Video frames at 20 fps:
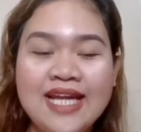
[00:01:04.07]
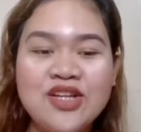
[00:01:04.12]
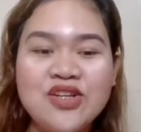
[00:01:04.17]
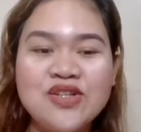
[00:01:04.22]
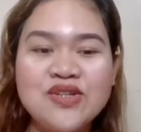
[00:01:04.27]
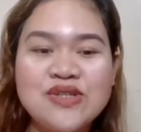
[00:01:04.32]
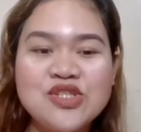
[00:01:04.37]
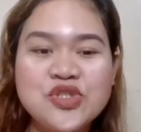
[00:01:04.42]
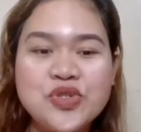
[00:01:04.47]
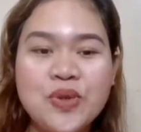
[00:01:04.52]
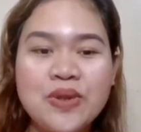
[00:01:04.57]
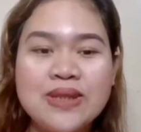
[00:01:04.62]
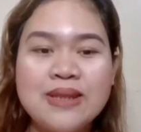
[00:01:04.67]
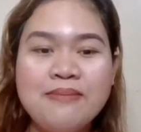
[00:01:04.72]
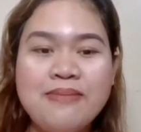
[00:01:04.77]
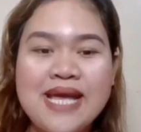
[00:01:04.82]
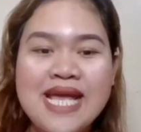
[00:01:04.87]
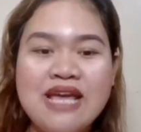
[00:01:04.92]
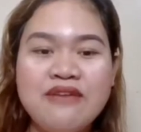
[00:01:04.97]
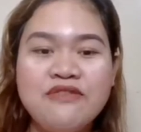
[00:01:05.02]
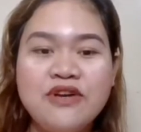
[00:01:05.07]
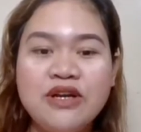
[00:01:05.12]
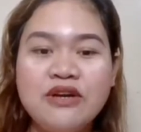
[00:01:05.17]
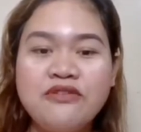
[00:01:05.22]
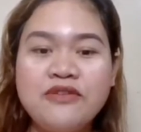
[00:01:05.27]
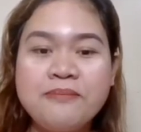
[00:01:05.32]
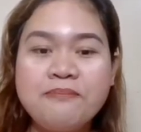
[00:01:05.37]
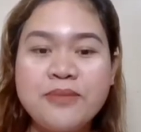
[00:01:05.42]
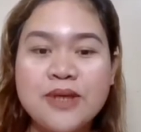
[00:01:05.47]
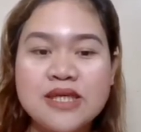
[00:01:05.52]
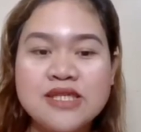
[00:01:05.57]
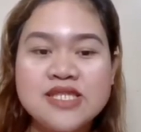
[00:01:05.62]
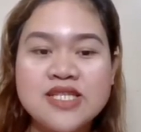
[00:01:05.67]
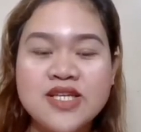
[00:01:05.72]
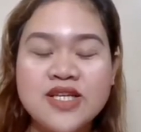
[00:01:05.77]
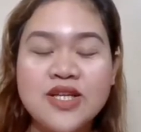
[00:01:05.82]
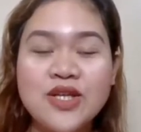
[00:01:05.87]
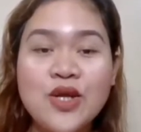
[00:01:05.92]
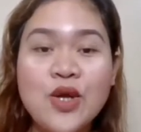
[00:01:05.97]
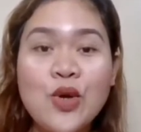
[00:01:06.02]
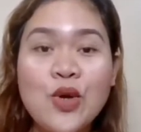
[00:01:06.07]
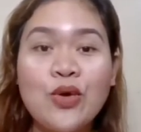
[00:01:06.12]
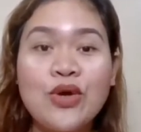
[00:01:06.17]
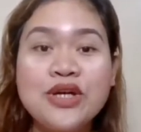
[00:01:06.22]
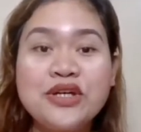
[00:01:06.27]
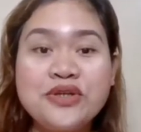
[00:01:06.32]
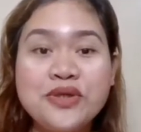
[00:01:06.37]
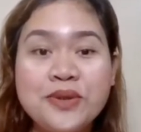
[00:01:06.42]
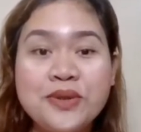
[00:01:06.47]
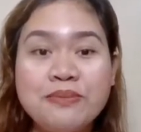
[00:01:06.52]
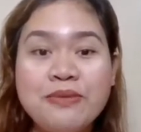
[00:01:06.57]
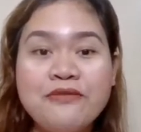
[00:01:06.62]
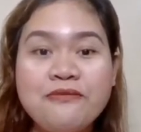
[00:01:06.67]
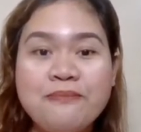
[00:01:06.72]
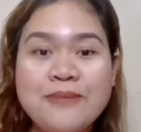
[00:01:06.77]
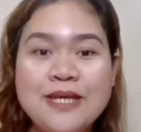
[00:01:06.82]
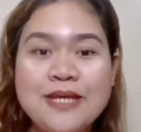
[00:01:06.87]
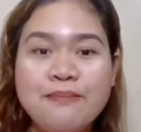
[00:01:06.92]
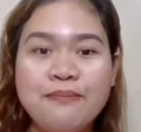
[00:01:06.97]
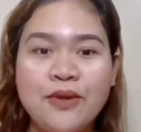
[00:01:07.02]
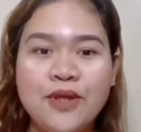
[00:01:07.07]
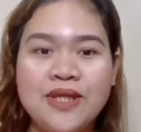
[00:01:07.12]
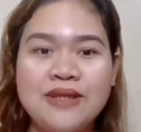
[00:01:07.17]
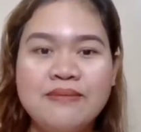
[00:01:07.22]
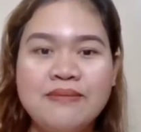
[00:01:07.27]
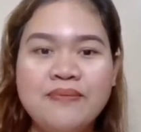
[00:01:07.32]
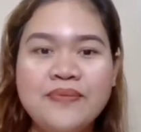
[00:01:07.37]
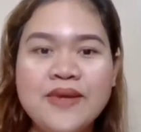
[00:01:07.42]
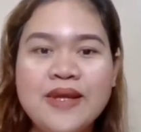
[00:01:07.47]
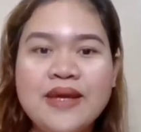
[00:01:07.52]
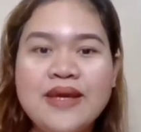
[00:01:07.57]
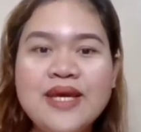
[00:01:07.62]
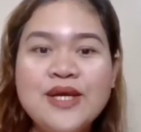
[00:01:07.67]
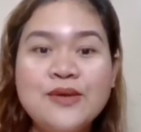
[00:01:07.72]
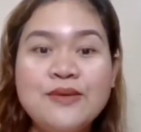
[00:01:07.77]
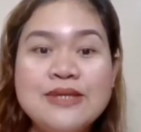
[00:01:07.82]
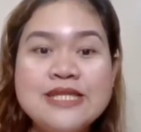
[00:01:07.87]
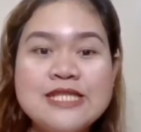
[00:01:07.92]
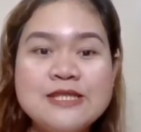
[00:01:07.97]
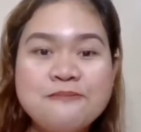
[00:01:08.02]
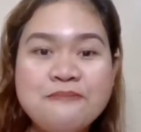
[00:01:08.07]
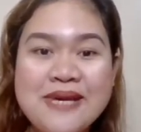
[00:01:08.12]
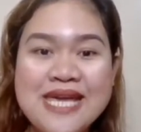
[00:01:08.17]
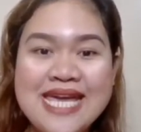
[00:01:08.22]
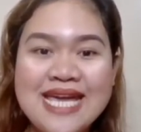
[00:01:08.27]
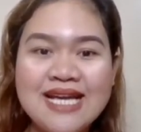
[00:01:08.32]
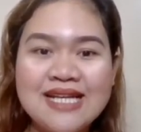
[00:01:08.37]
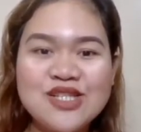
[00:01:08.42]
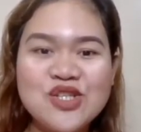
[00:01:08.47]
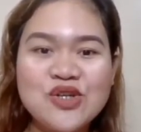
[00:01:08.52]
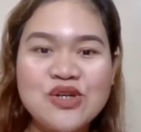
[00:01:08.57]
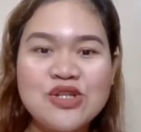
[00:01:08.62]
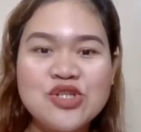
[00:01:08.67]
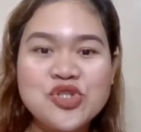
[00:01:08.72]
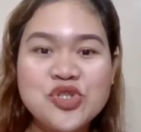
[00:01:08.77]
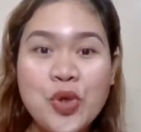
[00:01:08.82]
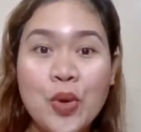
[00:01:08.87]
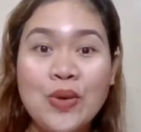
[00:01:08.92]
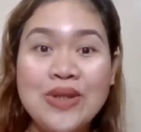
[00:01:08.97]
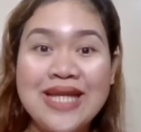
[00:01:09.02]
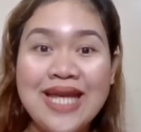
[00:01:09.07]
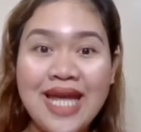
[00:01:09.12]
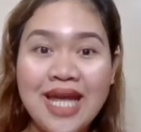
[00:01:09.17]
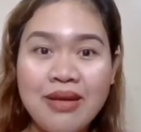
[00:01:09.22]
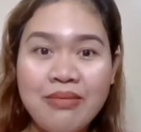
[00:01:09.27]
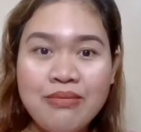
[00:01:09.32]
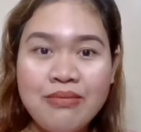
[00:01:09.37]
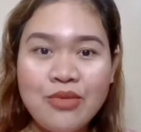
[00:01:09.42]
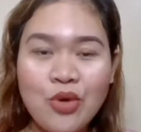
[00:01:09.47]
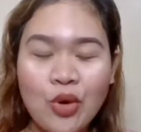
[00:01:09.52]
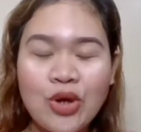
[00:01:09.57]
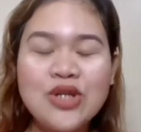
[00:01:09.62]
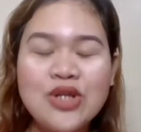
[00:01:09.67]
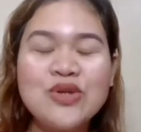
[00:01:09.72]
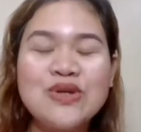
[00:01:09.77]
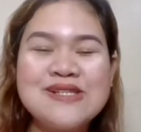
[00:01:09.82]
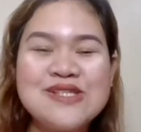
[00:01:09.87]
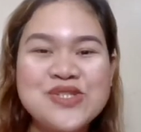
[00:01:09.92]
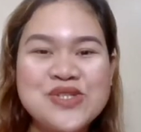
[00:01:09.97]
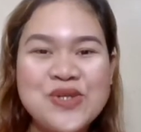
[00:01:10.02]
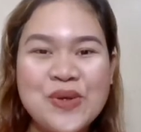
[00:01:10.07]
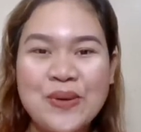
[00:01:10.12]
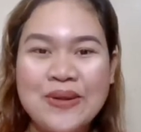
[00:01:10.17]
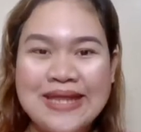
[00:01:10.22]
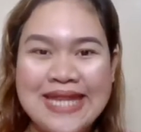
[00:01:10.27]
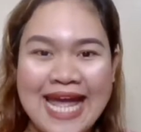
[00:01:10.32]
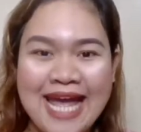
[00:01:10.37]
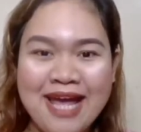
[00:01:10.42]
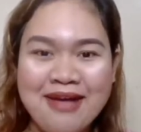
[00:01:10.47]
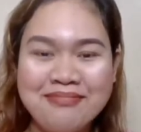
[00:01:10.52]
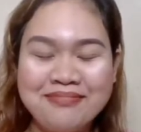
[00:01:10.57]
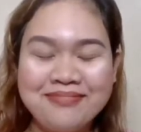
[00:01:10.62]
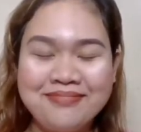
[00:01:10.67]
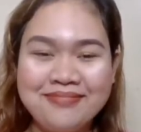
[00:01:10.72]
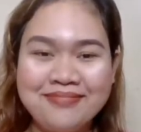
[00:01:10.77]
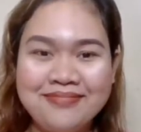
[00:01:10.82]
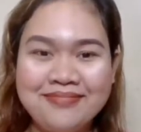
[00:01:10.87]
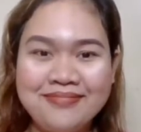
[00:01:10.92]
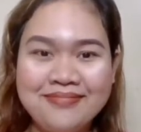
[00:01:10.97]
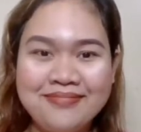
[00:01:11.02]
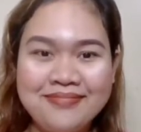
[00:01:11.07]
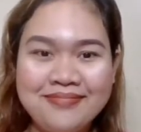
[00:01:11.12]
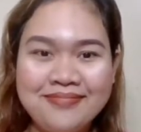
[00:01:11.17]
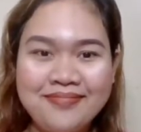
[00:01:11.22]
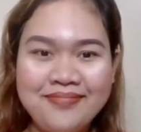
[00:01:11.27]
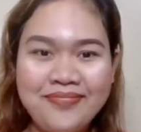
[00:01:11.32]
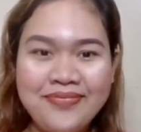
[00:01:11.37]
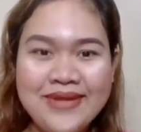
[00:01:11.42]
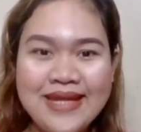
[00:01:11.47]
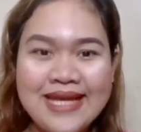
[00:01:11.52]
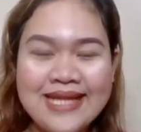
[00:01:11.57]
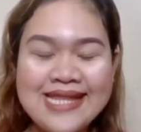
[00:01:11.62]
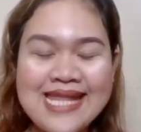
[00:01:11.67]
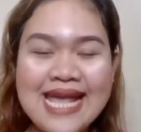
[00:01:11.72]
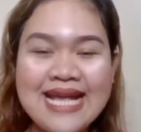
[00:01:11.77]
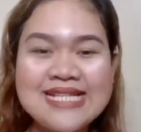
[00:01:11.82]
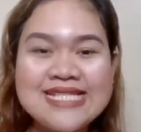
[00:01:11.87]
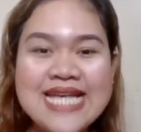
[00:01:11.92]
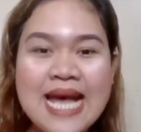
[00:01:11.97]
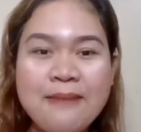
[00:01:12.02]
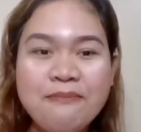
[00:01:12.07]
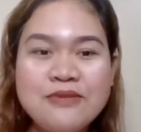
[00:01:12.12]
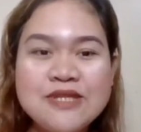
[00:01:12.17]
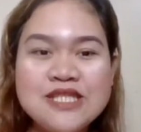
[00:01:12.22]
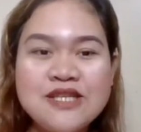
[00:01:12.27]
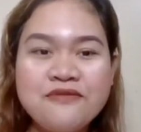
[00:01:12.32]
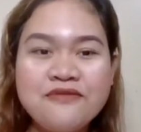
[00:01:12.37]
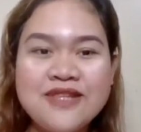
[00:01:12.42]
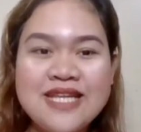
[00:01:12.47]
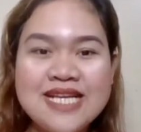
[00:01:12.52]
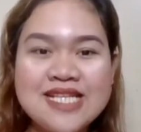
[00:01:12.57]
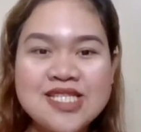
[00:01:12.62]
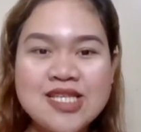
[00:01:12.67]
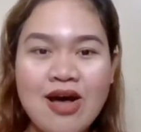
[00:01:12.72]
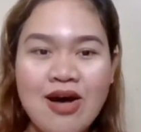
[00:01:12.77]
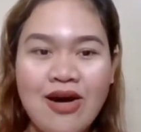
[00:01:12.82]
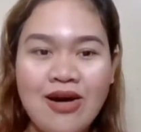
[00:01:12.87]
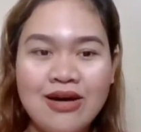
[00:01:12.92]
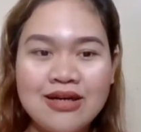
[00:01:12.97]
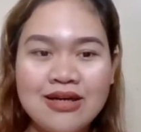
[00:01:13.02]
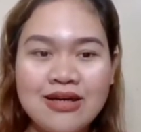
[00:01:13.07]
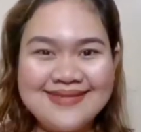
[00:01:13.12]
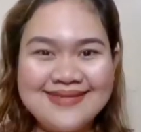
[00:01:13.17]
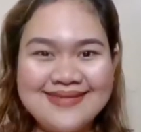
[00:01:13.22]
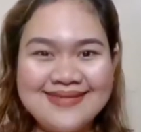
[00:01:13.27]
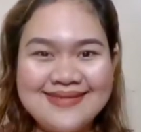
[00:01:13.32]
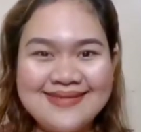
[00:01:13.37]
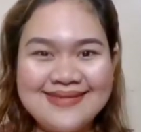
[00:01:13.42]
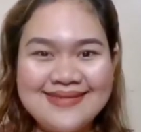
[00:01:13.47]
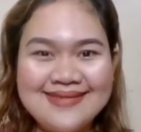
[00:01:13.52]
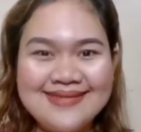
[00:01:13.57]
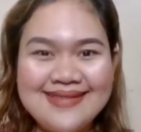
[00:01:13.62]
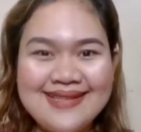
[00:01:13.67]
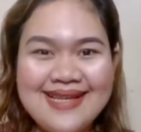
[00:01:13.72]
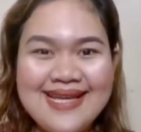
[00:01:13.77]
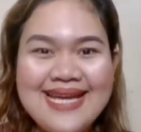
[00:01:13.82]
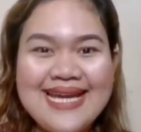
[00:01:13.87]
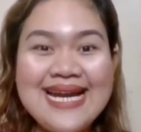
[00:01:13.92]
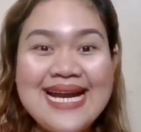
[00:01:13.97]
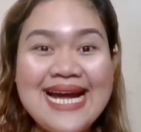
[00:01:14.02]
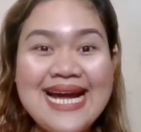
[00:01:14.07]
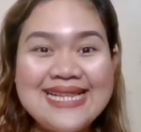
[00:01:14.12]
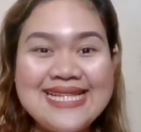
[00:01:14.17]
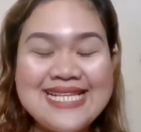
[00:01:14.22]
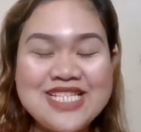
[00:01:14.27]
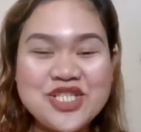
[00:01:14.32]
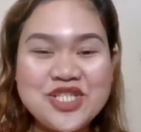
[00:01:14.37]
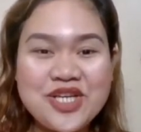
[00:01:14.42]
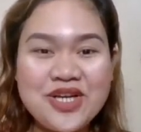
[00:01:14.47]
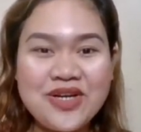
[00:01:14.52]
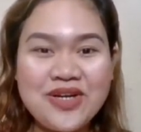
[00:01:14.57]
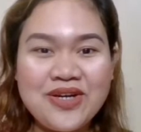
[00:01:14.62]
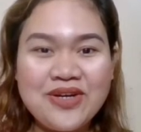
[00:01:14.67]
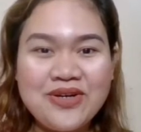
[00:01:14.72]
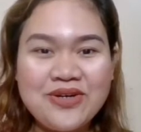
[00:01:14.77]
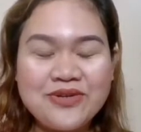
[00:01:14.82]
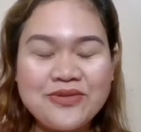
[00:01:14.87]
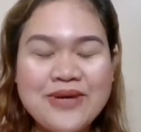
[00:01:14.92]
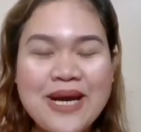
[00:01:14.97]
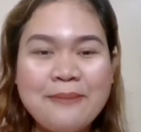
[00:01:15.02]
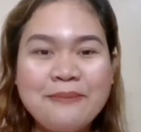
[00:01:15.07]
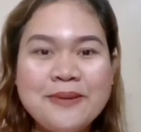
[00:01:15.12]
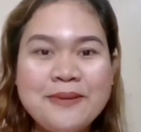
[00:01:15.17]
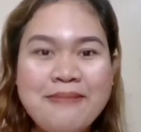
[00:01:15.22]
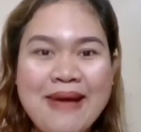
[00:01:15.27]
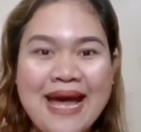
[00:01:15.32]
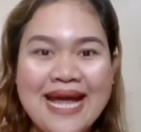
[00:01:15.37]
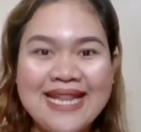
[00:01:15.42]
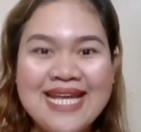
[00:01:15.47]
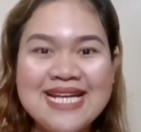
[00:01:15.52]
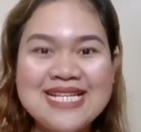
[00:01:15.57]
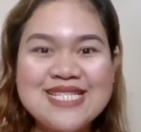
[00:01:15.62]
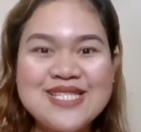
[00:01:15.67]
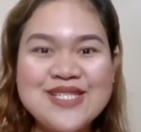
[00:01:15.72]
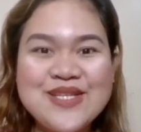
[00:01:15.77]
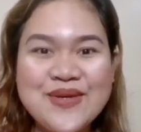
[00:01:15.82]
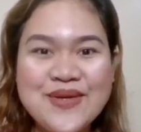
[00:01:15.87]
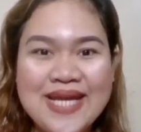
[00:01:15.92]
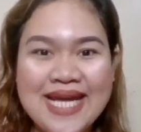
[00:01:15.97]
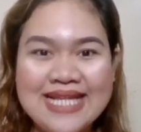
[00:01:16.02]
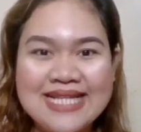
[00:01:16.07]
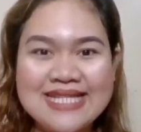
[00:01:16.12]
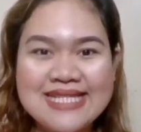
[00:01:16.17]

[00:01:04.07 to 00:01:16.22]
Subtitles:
and control the behavior of a person or group of people. We speak to control him or to control them. The examples of this are: a teacher reprimanding a student,